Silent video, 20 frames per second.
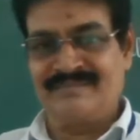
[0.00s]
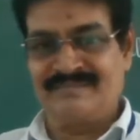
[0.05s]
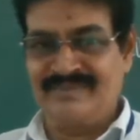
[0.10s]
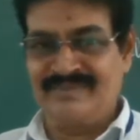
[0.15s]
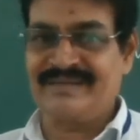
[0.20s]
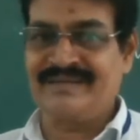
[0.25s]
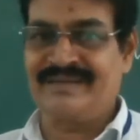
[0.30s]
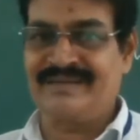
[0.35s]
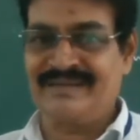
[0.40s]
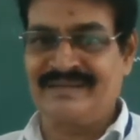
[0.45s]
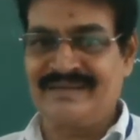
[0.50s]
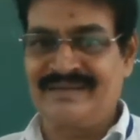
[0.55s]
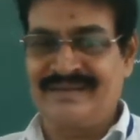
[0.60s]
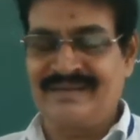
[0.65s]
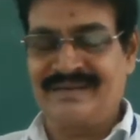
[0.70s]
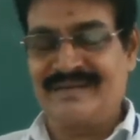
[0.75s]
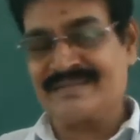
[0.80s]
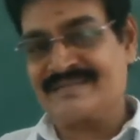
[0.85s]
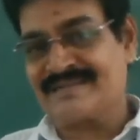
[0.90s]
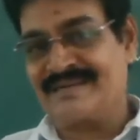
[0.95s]
bickering,
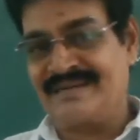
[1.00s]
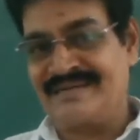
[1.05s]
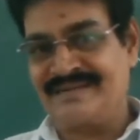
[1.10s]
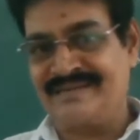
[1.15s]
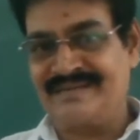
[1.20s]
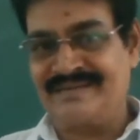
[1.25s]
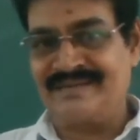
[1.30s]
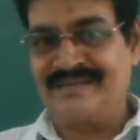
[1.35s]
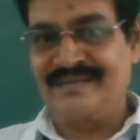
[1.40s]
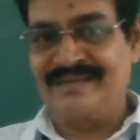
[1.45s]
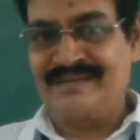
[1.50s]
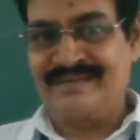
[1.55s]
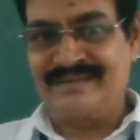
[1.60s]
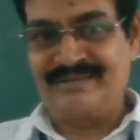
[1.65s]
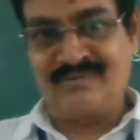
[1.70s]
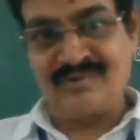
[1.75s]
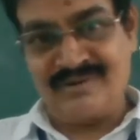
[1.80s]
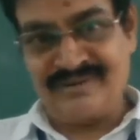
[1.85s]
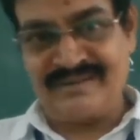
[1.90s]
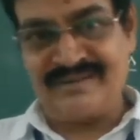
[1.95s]
started
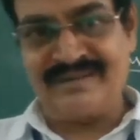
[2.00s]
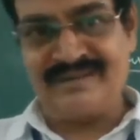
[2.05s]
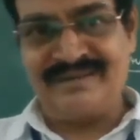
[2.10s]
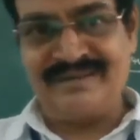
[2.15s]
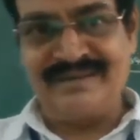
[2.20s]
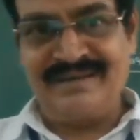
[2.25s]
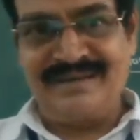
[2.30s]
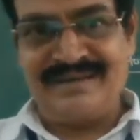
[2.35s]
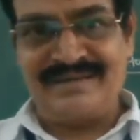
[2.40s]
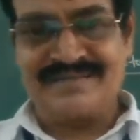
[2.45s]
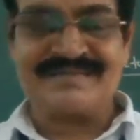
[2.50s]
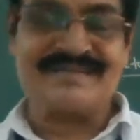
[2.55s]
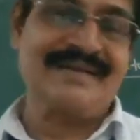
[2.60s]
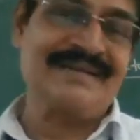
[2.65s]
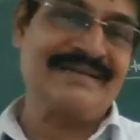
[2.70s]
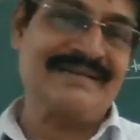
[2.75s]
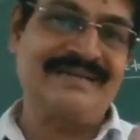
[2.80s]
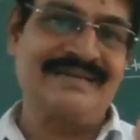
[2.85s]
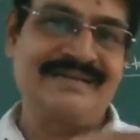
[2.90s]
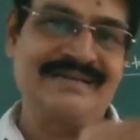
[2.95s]
revolting,
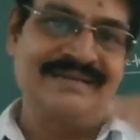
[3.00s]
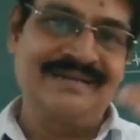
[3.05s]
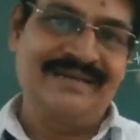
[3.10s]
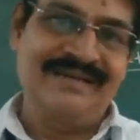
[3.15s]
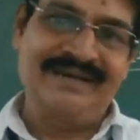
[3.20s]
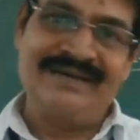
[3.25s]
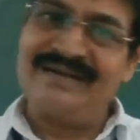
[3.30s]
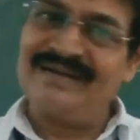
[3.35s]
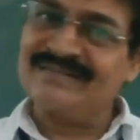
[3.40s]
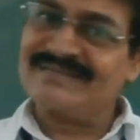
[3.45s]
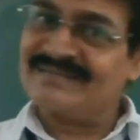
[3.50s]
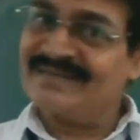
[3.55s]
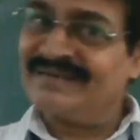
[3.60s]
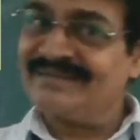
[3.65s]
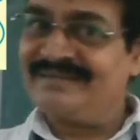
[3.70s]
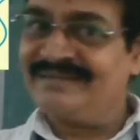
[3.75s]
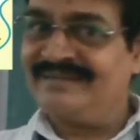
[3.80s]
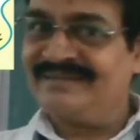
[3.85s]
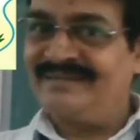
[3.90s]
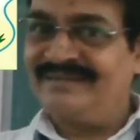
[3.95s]
started
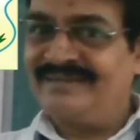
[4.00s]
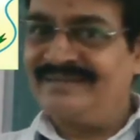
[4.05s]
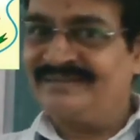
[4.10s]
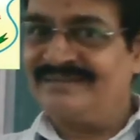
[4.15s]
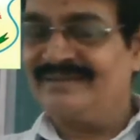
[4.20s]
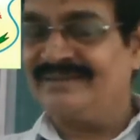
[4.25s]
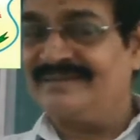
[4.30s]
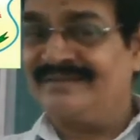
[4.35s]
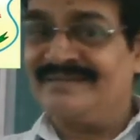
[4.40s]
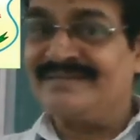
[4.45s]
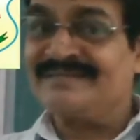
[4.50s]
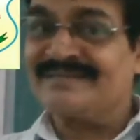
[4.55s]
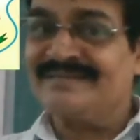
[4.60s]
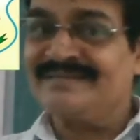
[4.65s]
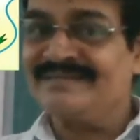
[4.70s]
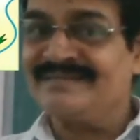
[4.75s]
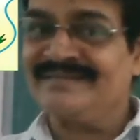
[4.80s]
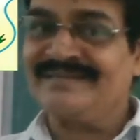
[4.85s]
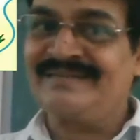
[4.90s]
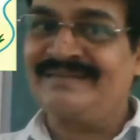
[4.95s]
the
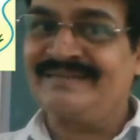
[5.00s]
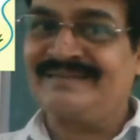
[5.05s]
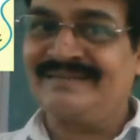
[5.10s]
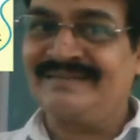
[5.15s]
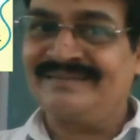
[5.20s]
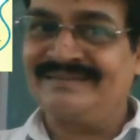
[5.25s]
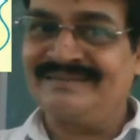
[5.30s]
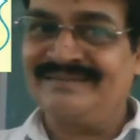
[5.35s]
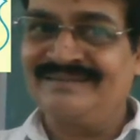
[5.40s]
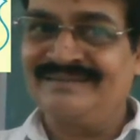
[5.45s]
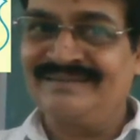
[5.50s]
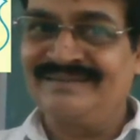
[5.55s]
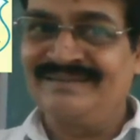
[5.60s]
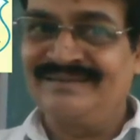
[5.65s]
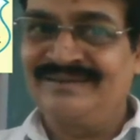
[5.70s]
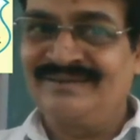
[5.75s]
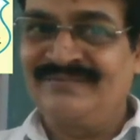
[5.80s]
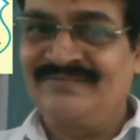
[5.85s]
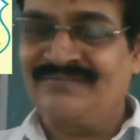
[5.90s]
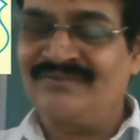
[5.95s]
disintegrating
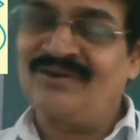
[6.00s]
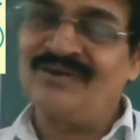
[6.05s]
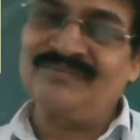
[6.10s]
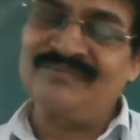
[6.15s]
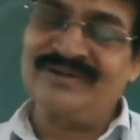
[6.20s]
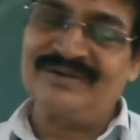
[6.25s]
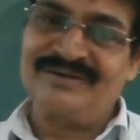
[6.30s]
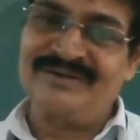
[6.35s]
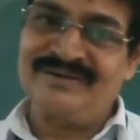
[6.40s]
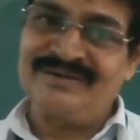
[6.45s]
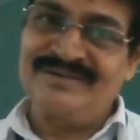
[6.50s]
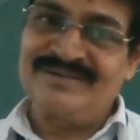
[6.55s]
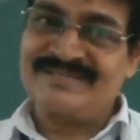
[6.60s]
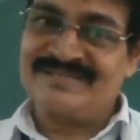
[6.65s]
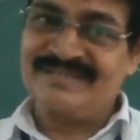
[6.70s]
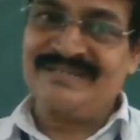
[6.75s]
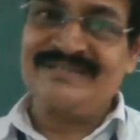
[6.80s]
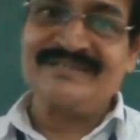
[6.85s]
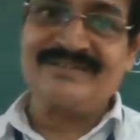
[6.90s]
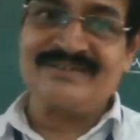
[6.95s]
from the
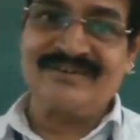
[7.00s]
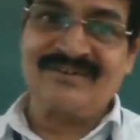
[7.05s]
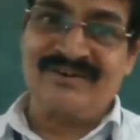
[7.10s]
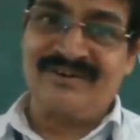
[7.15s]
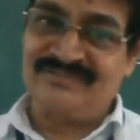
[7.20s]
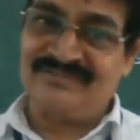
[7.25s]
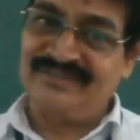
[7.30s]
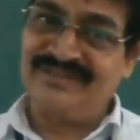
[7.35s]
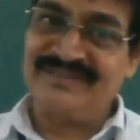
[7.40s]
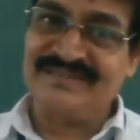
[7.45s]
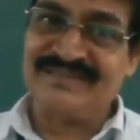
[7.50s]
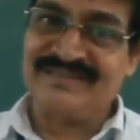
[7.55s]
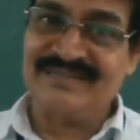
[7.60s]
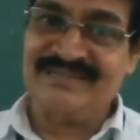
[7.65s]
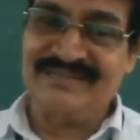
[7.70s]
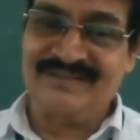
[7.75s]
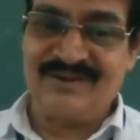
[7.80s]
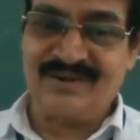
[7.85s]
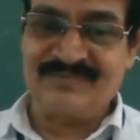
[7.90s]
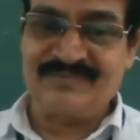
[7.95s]
central
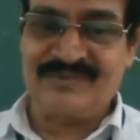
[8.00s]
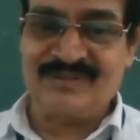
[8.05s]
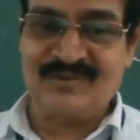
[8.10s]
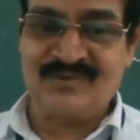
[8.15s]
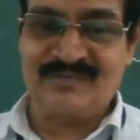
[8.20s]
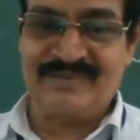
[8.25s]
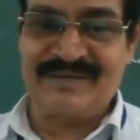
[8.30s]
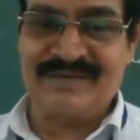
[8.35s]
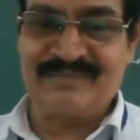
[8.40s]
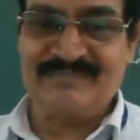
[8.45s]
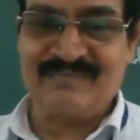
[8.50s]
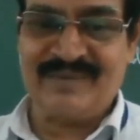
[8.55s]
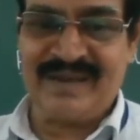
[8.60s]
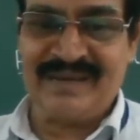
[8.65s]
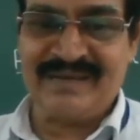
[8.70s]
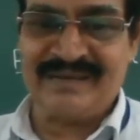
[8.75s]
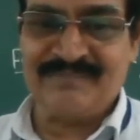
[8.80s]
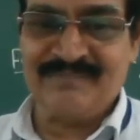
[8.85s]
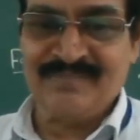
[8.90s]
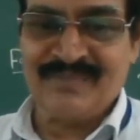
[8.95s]
authority of the Roman
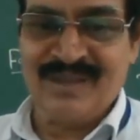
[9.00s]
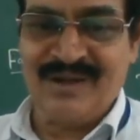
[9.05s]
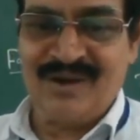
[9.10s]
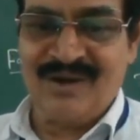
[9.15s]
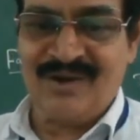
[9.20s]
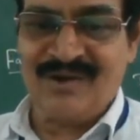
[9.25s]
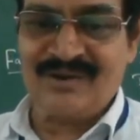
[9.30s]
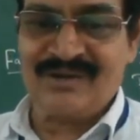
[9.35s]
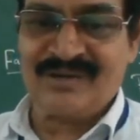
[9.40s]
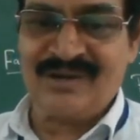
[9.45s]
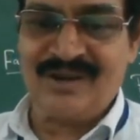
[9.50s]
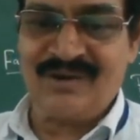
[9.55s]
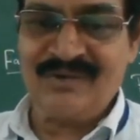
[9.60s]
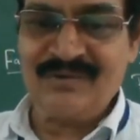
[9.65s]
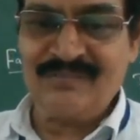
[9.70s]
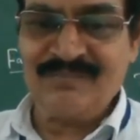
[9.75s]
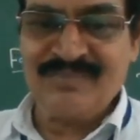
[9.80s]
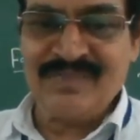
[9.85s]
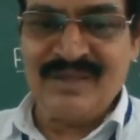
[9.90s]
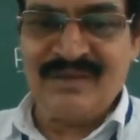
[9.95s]
Empire, or
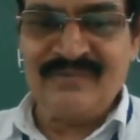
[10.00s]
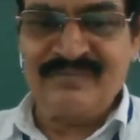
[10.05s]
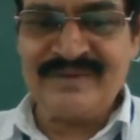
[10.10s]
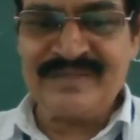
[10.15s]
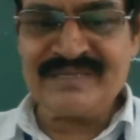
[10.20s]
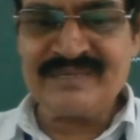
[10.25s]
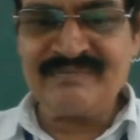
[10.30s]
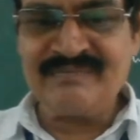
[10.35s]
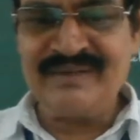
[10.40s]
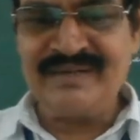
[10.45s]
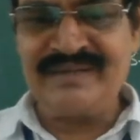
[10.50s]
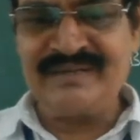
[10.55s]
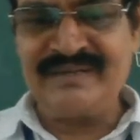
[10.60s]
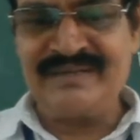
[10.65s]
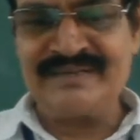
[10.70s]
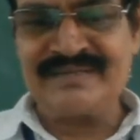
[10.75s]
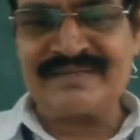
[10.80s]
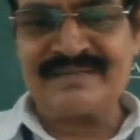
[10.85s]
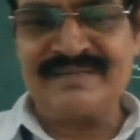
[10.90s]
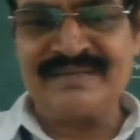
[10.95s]
now which made
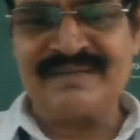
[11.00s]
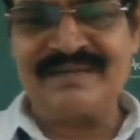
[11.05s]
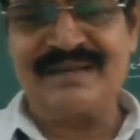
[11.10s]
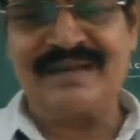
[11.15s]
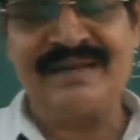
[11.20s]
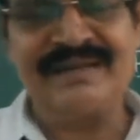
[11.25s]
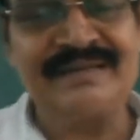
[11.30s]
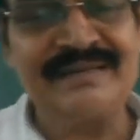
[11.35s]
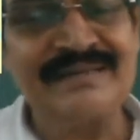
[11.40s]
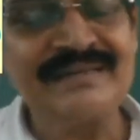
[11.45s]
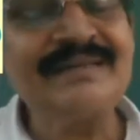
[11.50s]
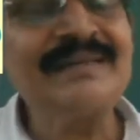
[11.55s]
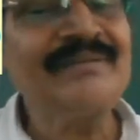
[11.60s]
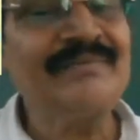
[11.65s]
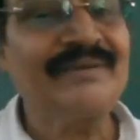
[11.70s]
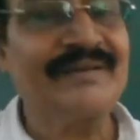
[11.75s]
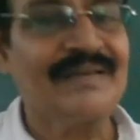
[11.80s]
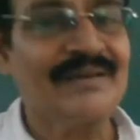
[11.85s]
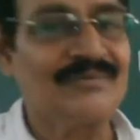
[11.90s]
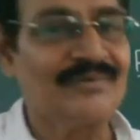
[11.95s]
its decline
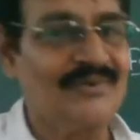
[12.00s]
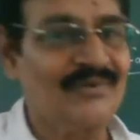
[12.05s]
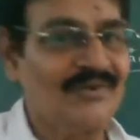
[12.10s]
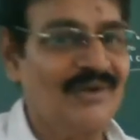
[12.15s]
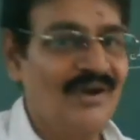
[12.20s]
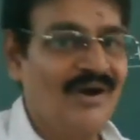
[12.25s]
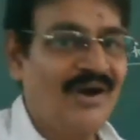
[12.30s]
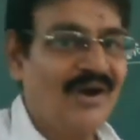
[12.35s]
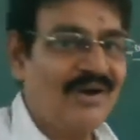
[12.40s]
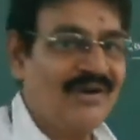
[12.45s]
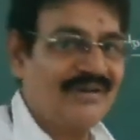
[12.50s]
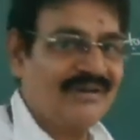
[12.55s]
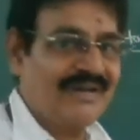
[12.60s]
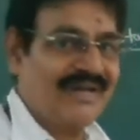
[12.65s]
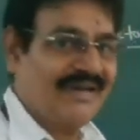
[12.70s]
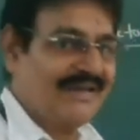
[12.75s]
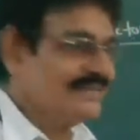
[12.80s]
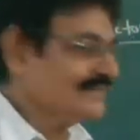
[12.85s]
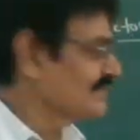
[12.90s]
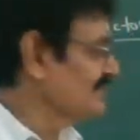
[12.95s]
inevitable, or
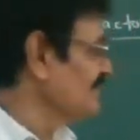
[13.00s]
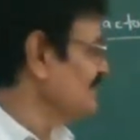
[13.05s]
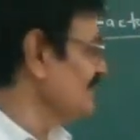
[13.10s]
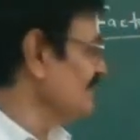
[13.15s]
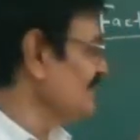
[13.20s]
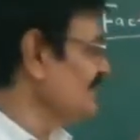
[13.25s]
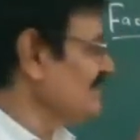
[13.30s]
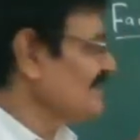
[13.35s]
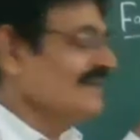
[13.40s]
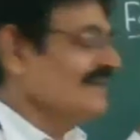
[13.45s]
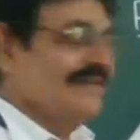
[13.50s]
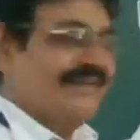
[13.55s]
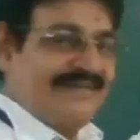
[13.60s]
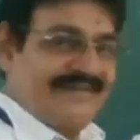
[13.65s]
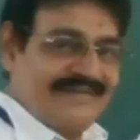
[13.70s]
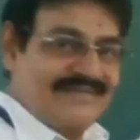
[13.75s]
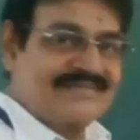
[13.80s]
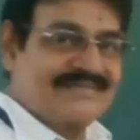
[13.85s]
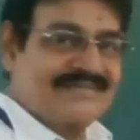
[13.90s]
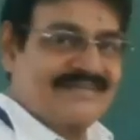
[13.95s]
as a result,
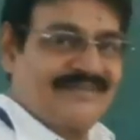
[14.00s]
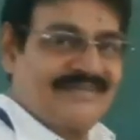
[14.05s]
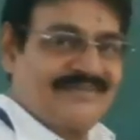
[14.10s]
it's